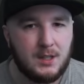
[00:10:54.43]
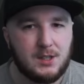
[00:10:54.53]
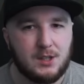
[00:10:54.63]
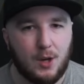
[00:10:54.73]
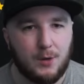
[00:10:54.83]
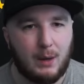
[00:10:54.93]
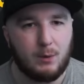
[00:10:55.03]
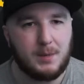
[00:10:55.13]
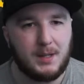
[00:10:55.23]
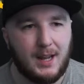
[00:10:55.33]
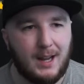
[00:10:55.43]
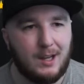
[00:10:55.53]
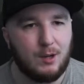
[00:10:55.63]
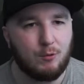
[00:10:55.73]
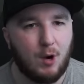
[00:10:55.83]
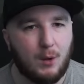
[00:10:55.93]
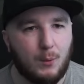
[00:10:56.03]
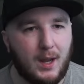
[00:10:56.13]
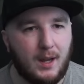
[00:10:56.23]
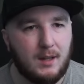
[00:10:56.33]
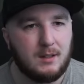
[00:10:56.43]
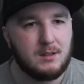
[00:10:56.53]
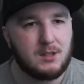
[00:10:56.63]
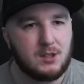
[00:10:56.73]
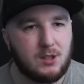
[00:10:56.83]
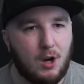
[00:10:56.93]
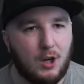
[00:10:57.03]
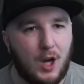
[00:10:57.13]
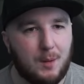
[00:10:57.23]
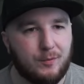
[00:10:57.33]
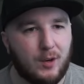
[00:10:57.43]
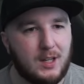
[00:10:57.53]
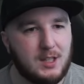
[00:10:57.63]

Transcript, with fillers: So that would mean Elliott right wing, Scarlett up front.